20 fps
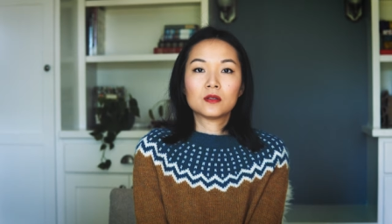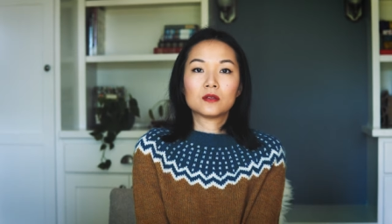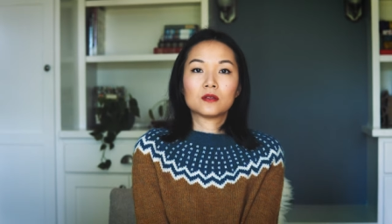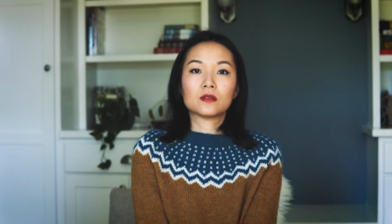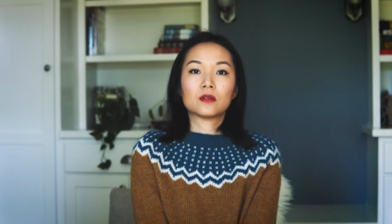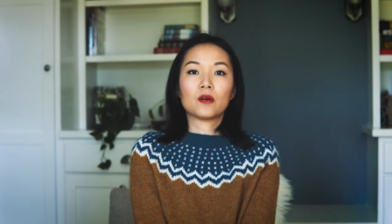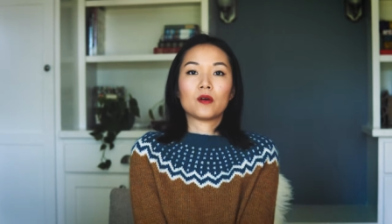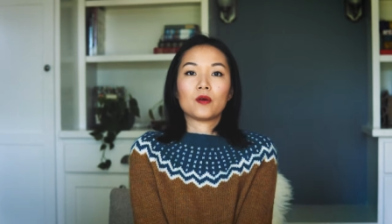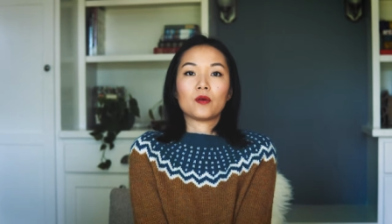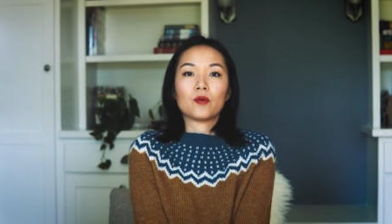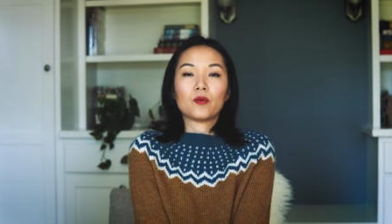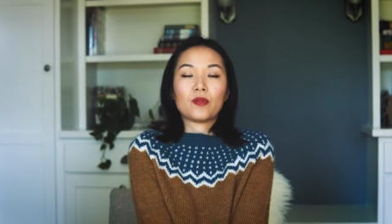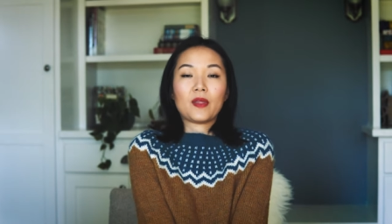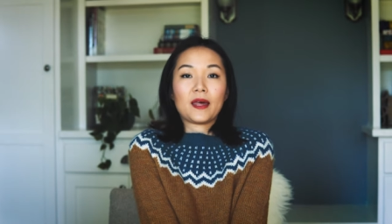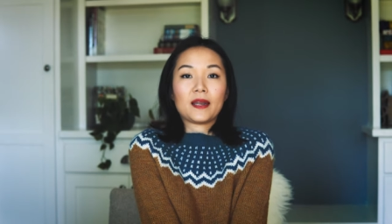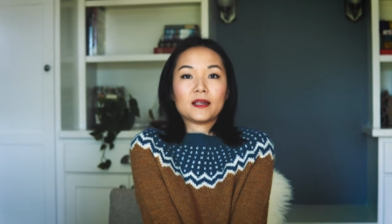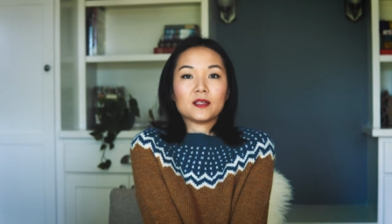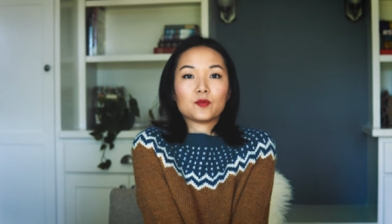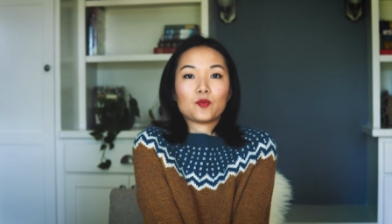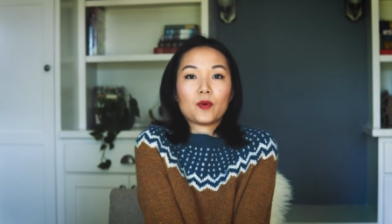So
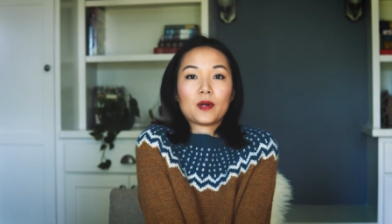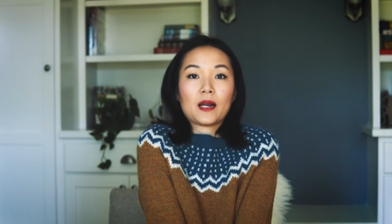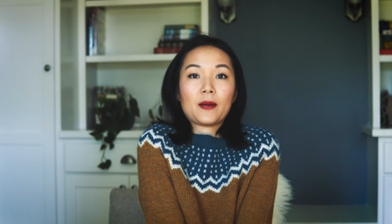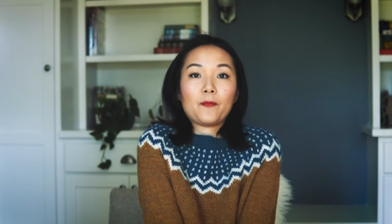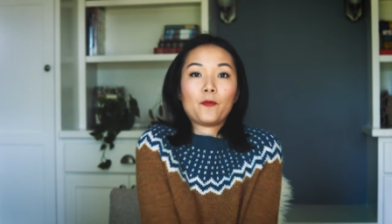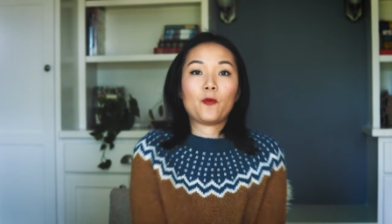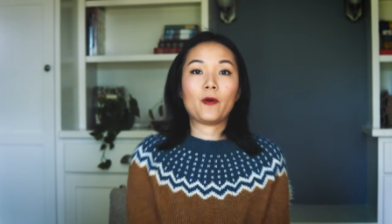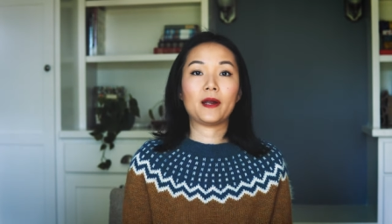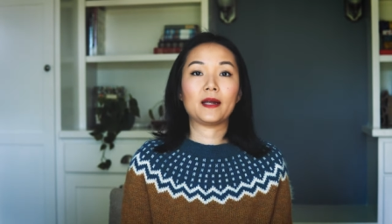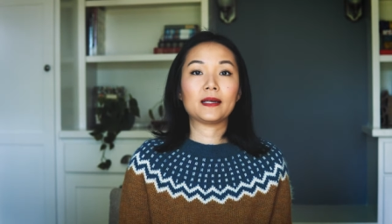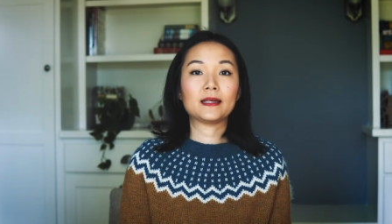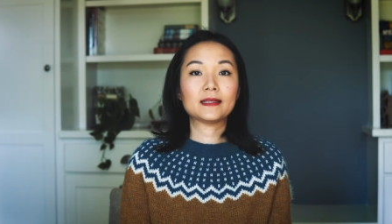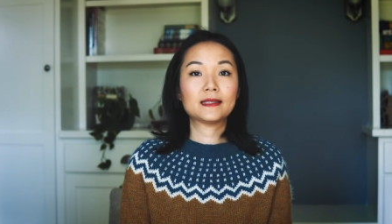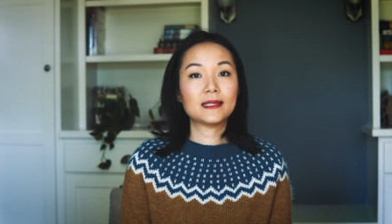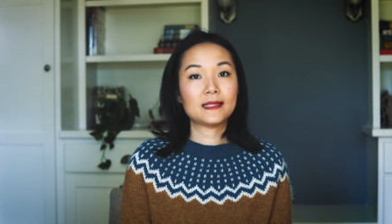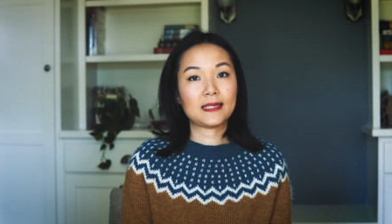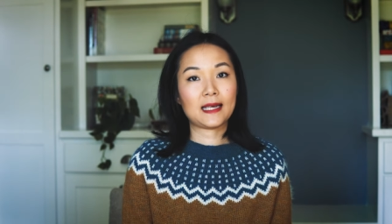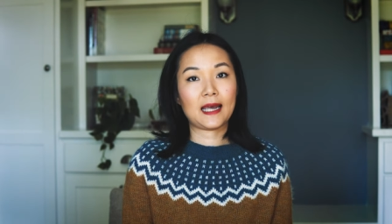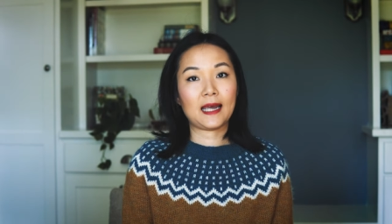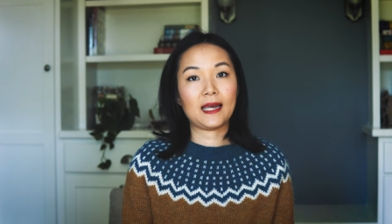that is what I'm wearing
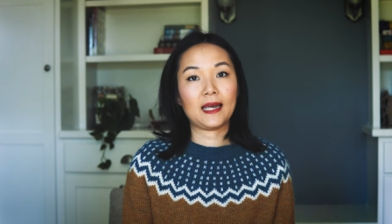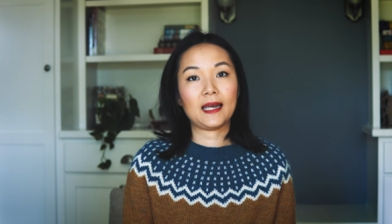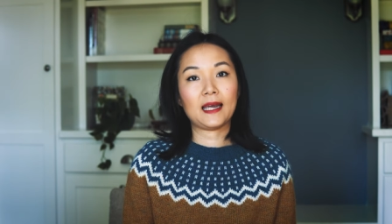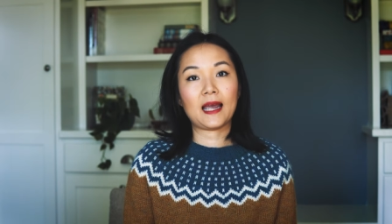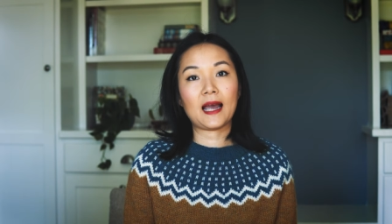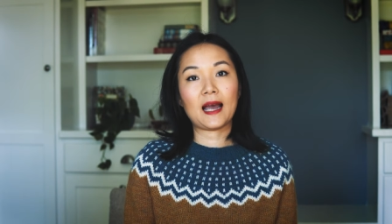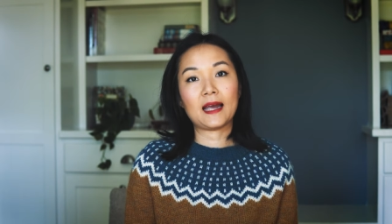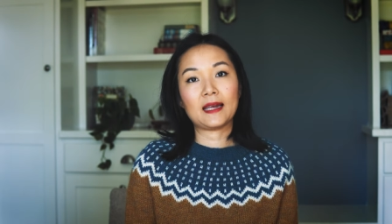today.